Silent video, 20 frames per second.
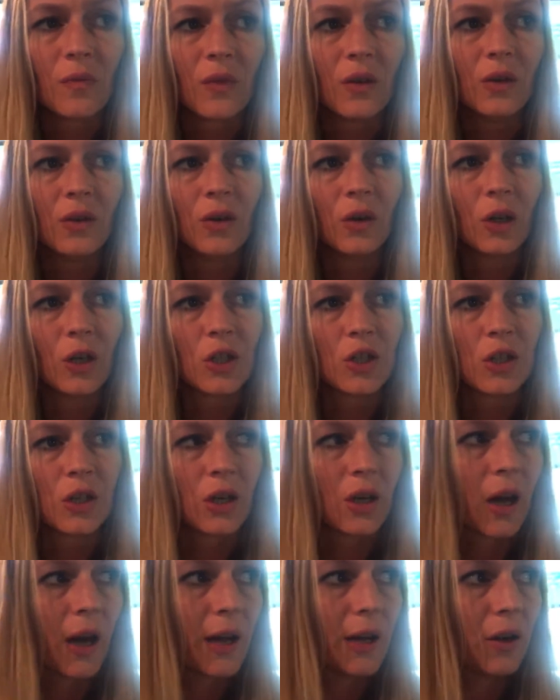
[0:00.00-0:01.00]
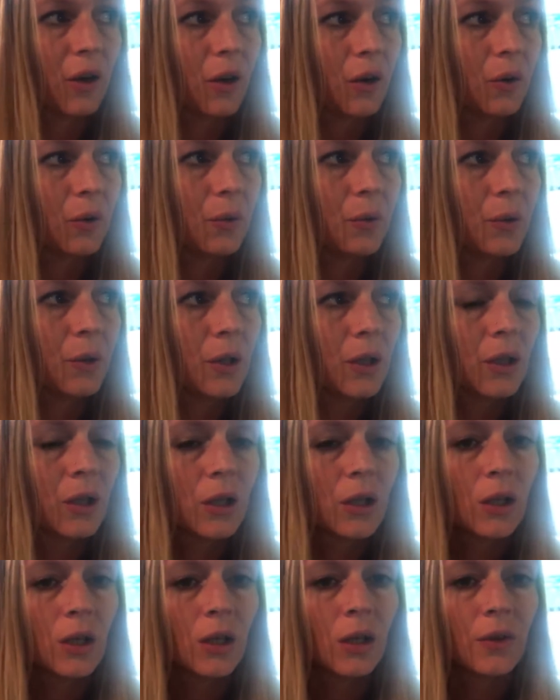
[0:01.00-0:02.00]
knowledge that I know,
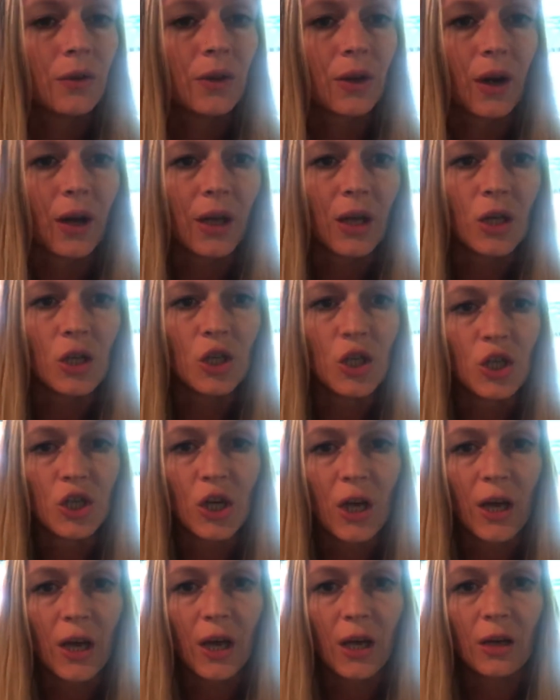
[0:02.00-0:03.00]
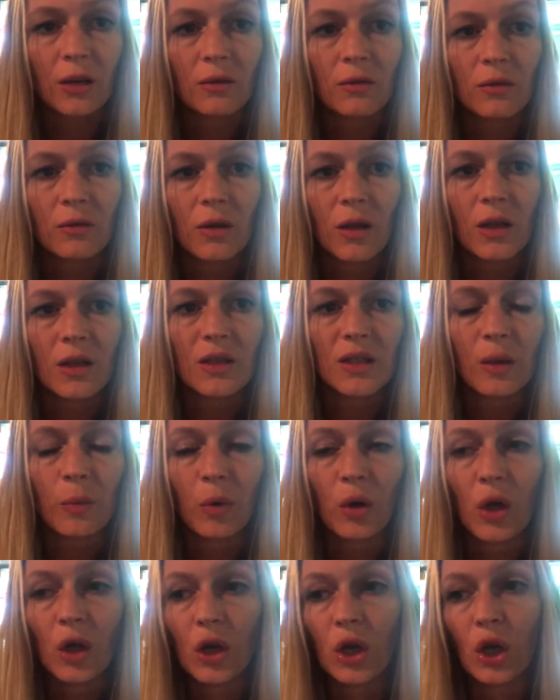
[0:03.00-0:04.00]
that I can share, and
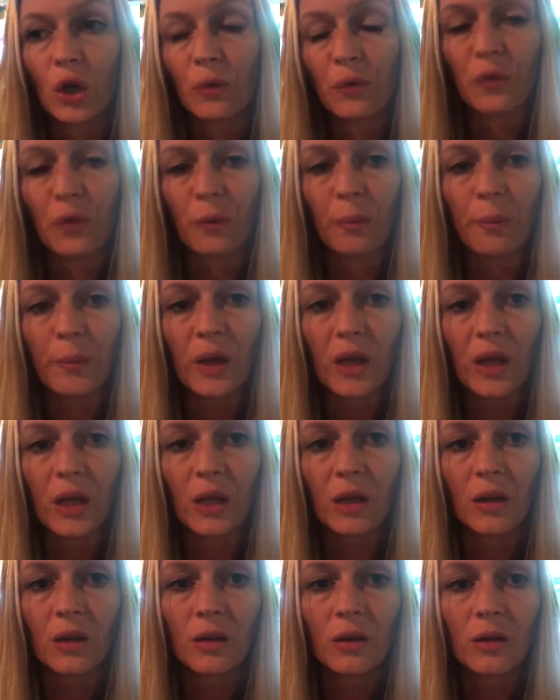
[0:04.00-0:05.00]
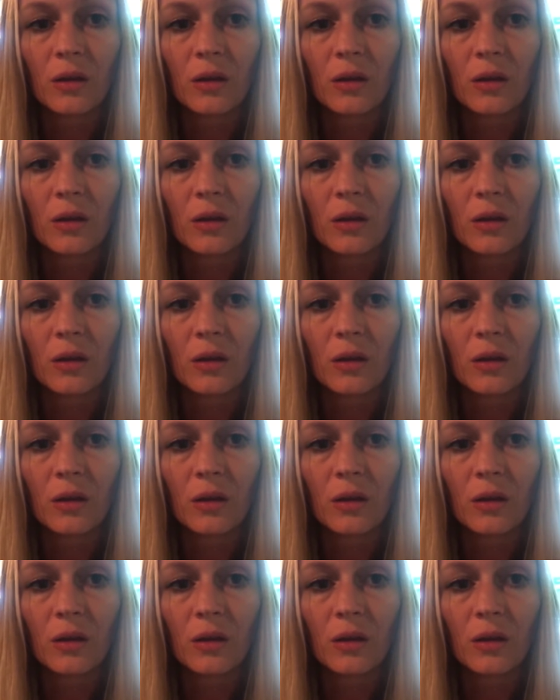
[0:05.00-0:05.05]
someone can learn from me